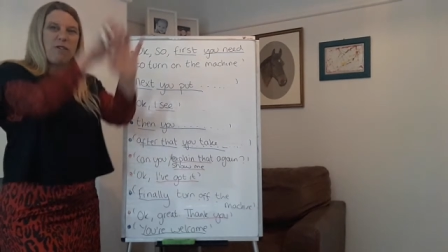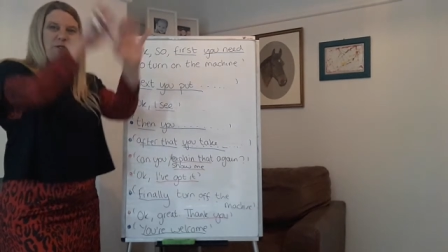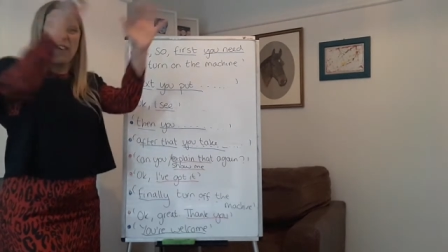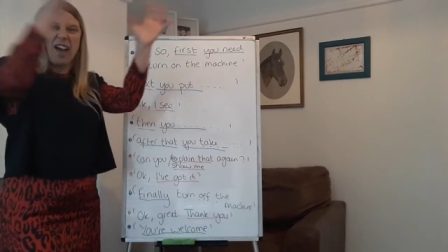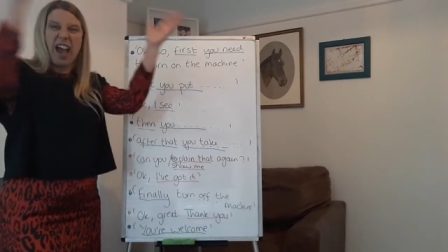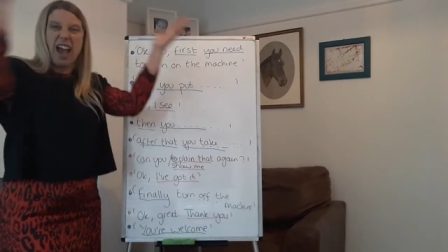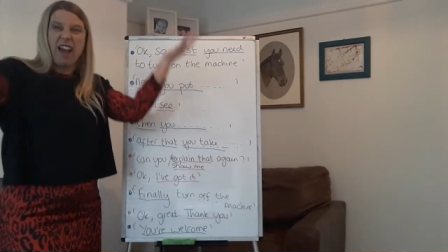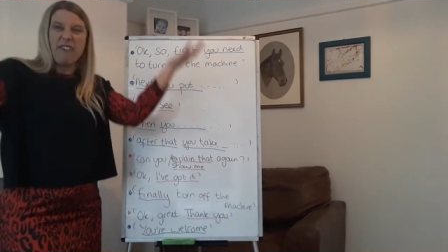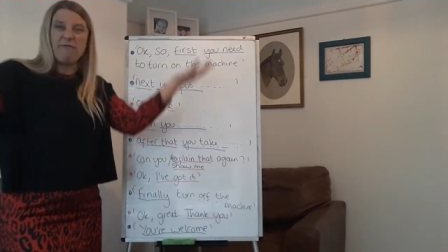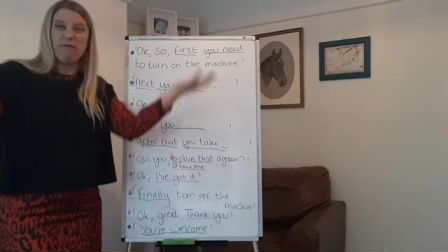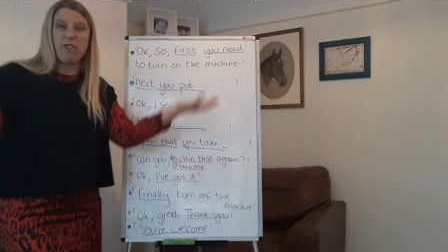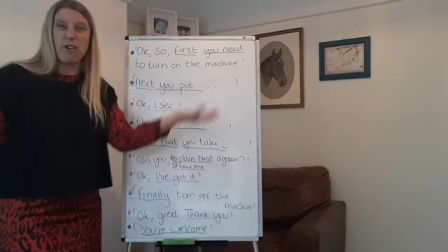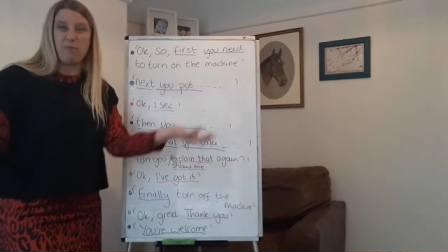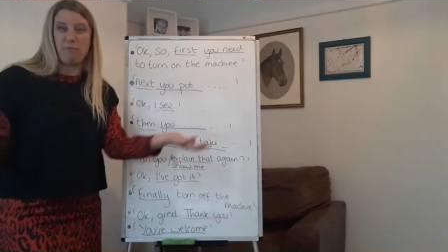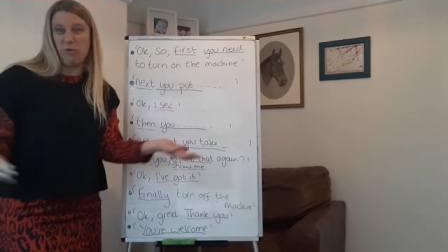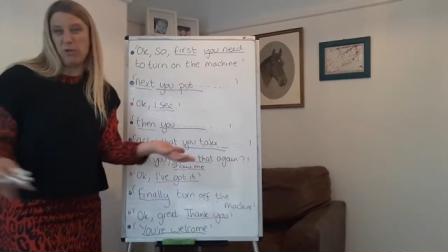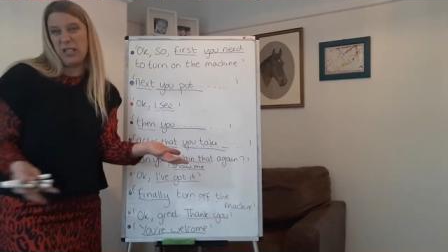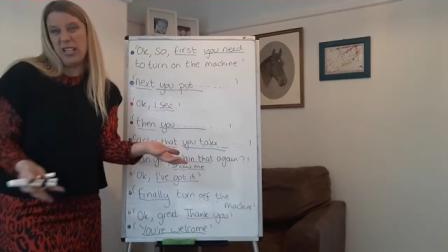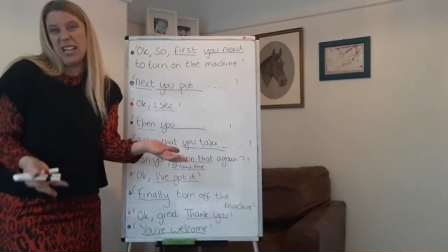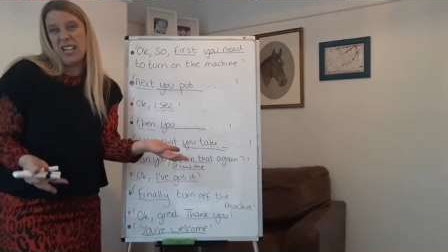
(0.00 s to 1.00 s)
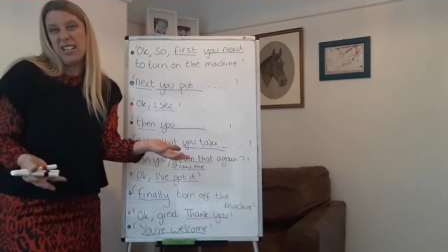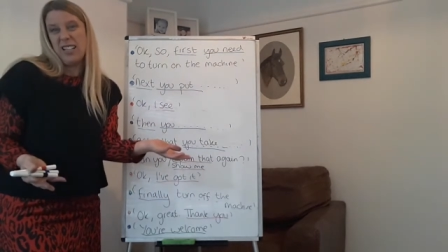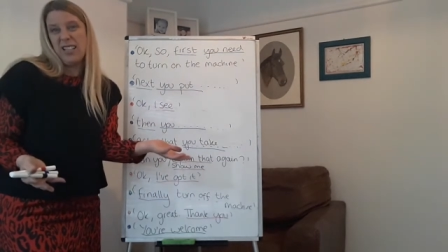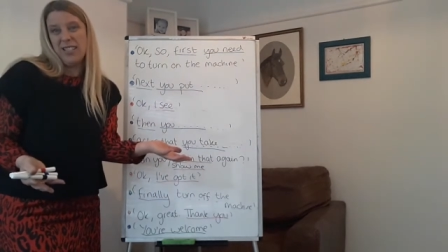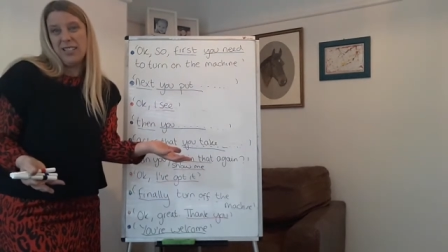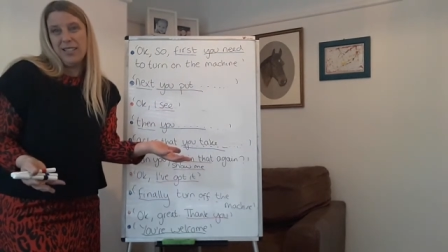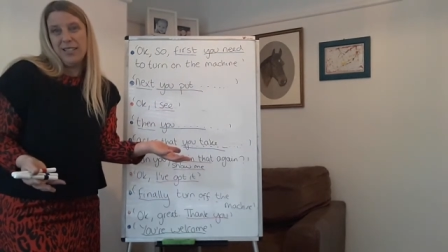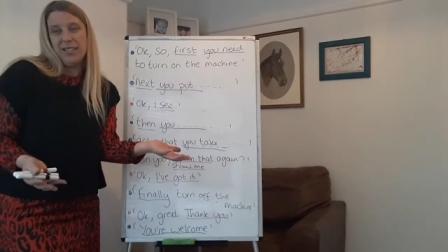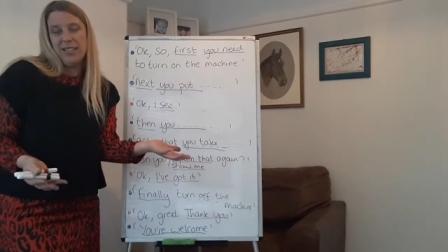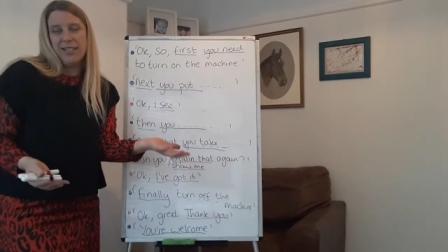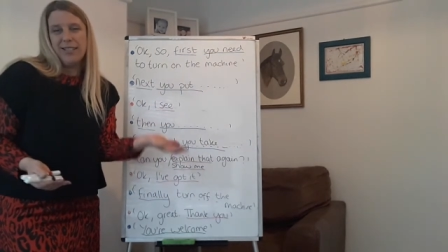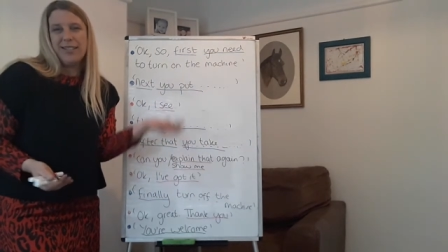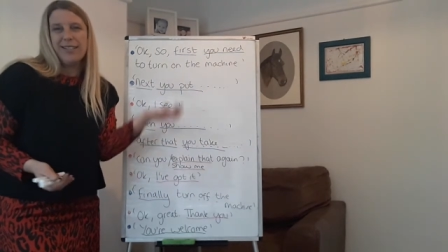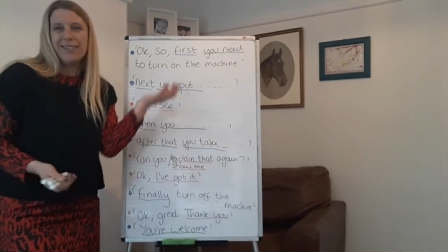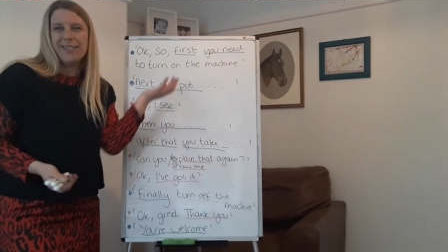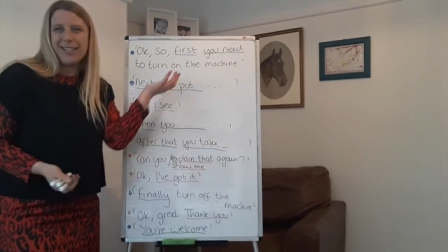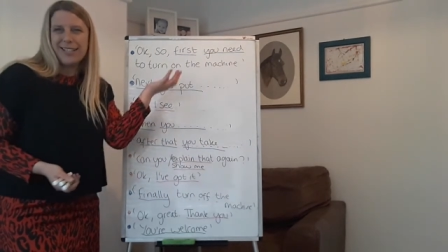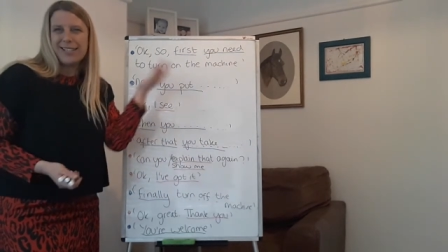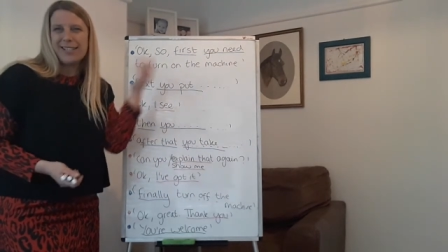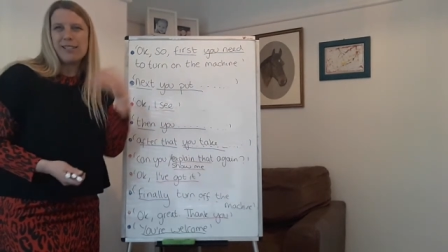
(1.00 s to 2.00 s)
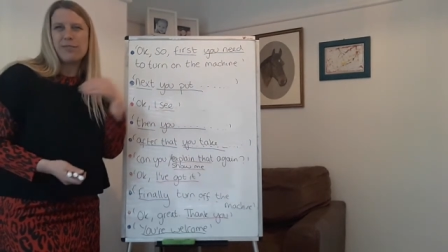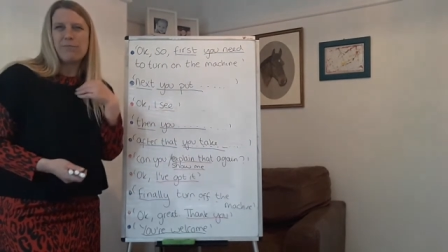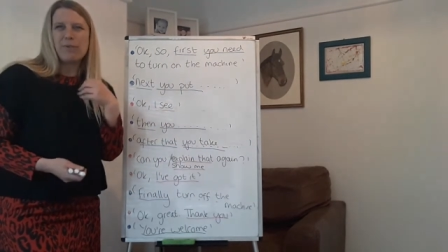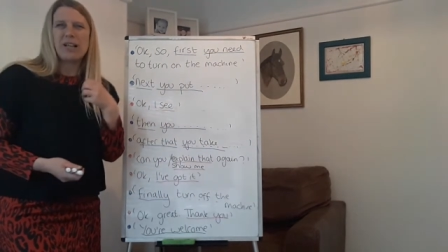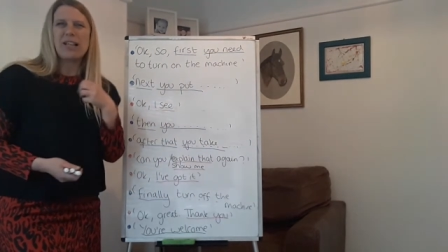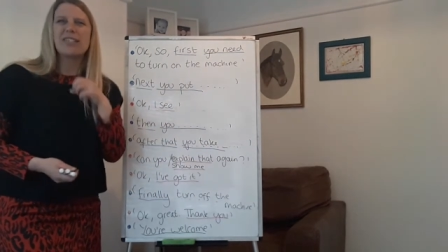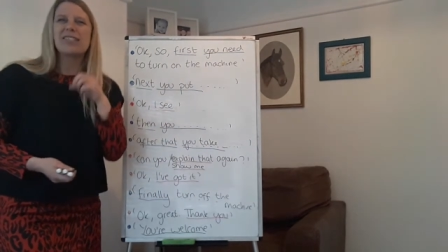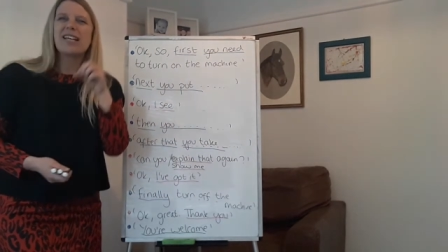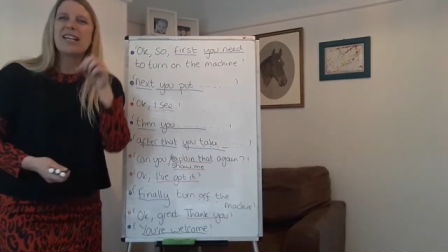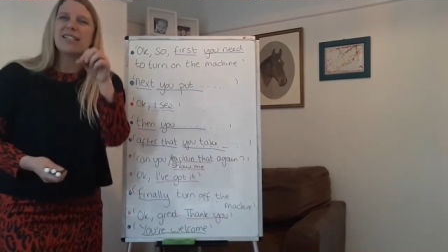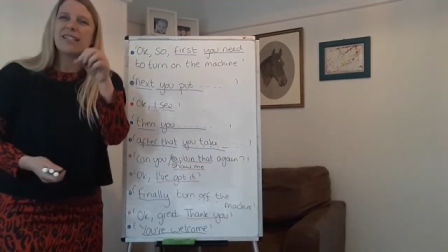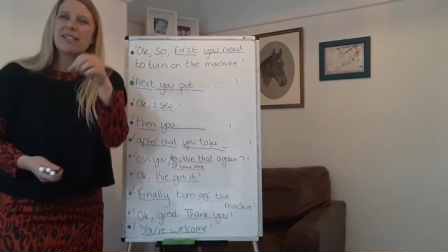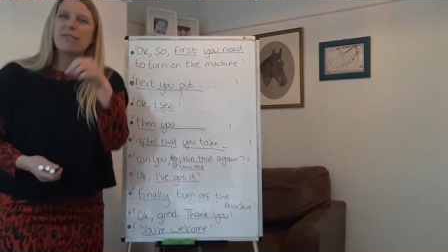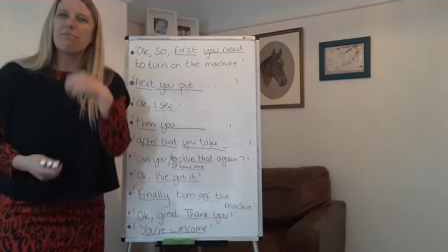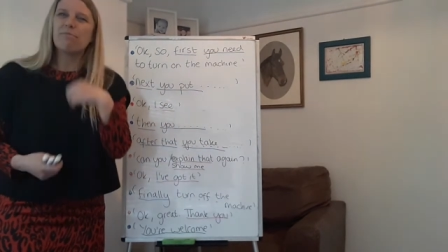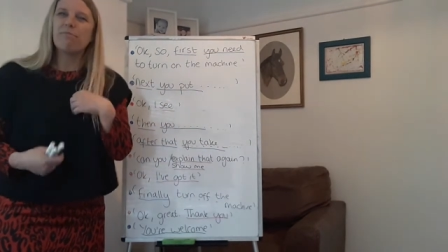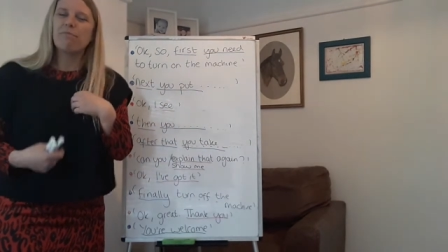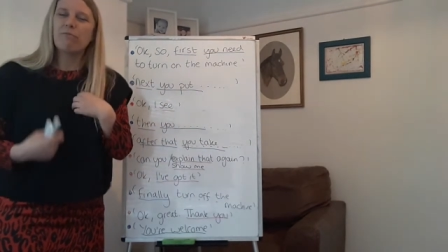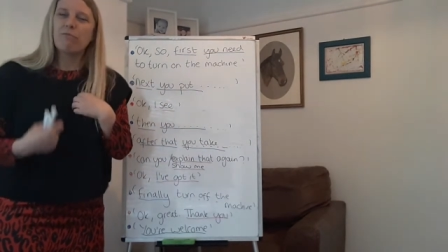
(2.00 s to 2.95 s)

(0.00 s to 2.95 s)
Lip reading: for everybody. This is because it's